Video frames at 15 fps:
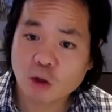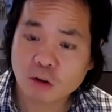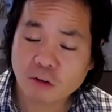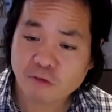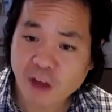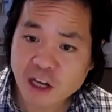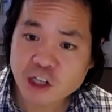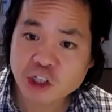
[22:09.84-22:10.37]

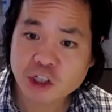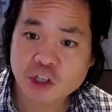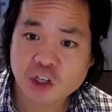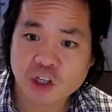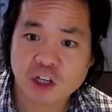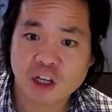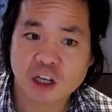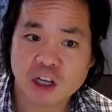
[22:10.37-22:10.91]
ventures
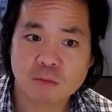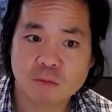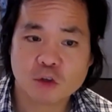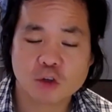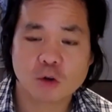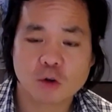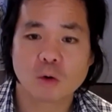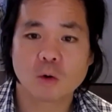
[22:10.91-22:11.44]
team
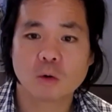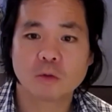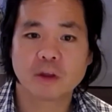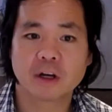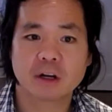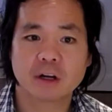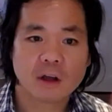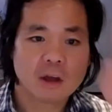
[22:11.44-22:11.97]
saw that
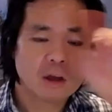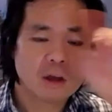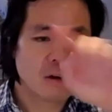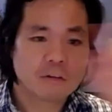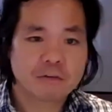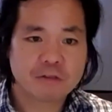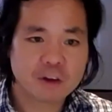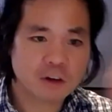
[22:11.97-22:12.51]
it
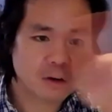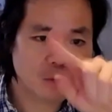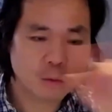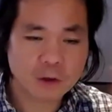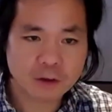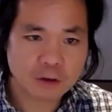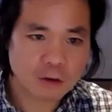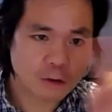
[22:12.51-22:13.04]
fitted with
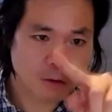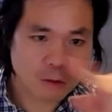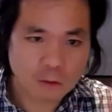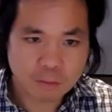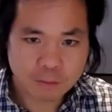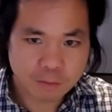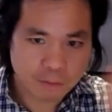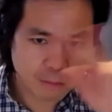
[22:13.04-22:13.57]
your
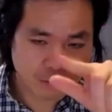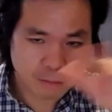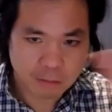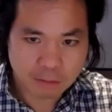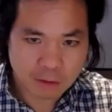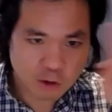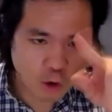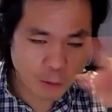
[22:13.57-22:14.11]

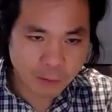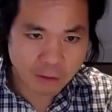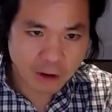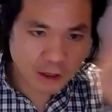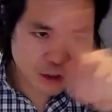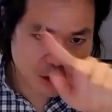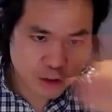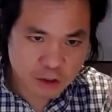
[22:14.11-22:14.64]

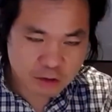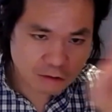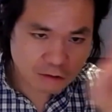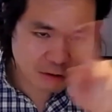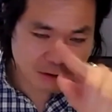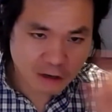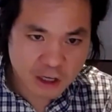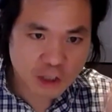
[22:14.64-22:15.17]
corporation's
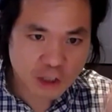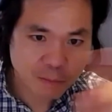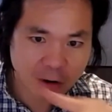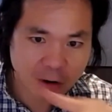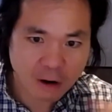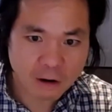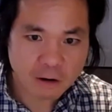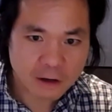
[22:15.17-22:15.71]
strategic
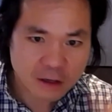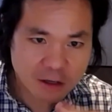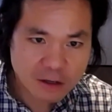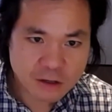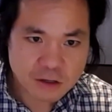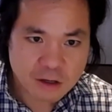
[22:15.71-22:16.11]
priorities.